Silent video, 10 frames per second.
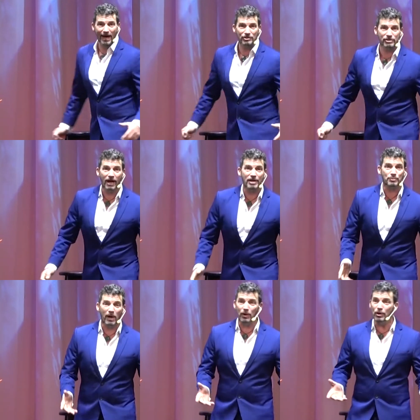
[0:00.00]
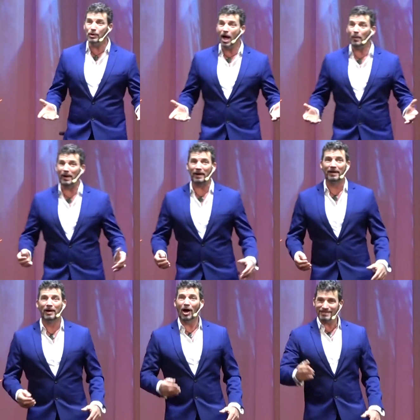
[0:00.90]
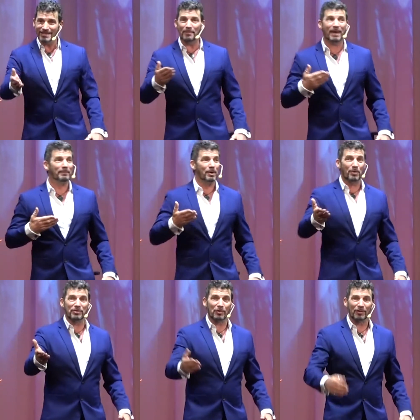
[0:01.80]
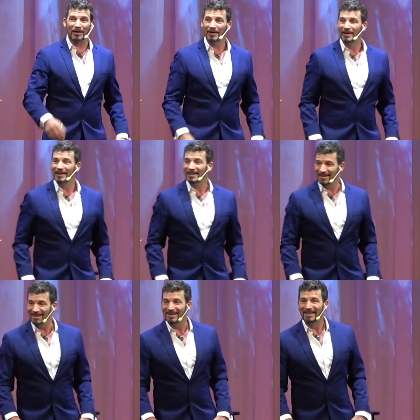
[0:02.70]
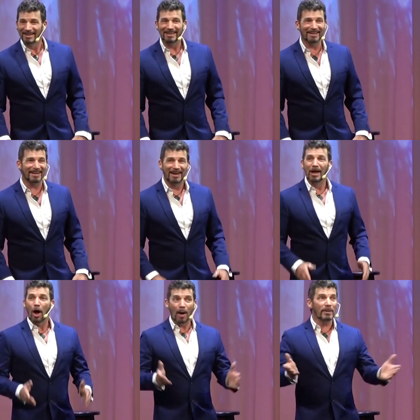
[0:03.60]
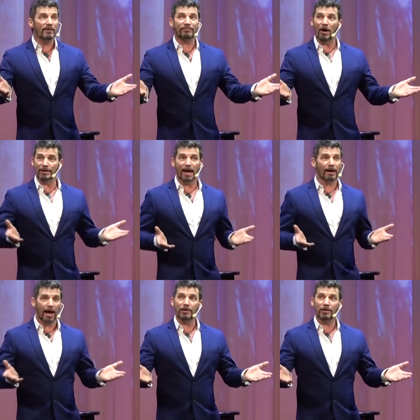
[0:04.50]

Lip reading: out. She goes, where are you going? I said, I'm coming with you. I'm going to find out